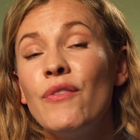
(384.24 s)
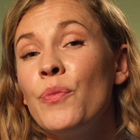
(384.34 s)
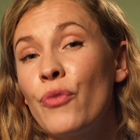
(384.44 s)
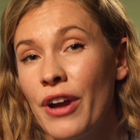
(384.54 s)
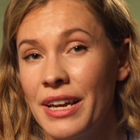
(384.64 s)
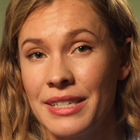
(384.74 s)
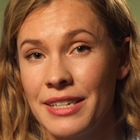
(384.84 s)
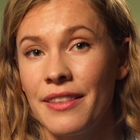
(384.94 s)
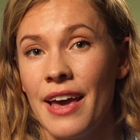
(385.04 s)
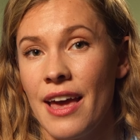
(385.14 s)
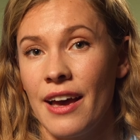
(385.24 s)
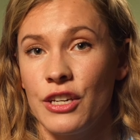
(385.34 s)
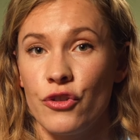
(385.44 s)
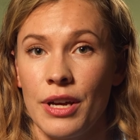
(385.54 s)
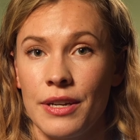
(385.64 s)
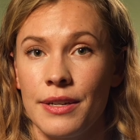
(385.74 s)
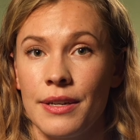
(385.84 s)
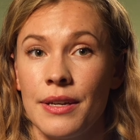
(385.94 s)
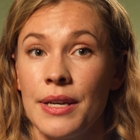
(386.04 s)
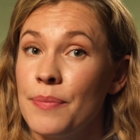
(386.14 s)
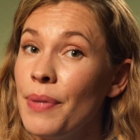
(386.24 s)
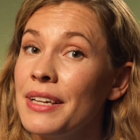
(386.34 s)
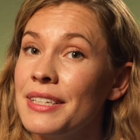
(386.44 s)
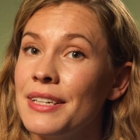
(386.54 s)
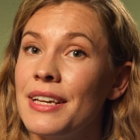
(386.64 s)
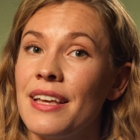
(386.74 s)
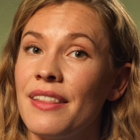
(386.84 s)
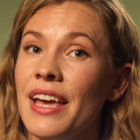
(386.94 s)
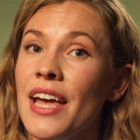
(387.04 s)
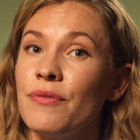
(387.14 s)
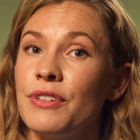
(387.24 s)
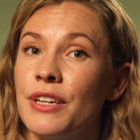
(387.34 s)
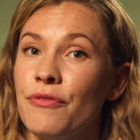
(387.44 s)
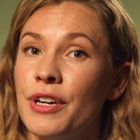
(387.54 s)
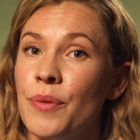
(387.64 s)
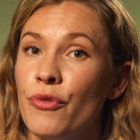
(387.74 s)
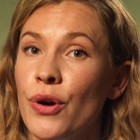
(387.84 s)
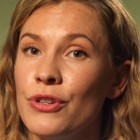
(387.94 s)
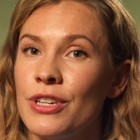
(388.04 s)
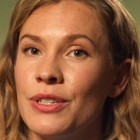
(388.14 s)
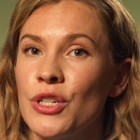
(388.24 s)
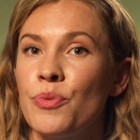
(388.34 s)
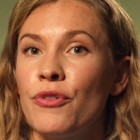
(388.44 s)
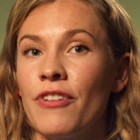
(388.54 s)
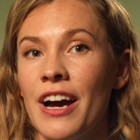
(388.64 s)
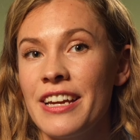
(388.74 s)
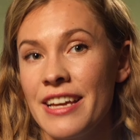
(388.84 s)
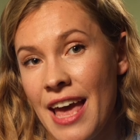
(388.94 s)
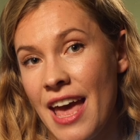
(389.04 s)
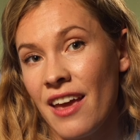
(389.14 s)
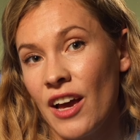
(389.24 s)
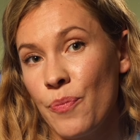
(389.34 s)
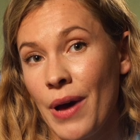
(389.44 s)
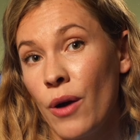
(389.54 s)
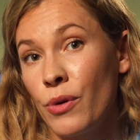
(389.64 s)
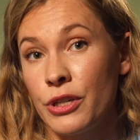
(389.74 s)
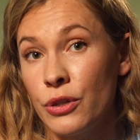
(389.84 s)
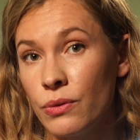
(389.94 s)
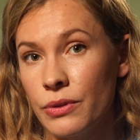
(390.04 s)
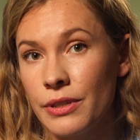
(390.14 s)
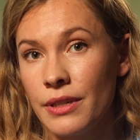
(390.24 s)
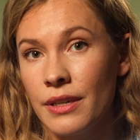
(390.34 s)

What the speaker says: embraced the AI trend, but they have different approaches to providing AI-powered tools.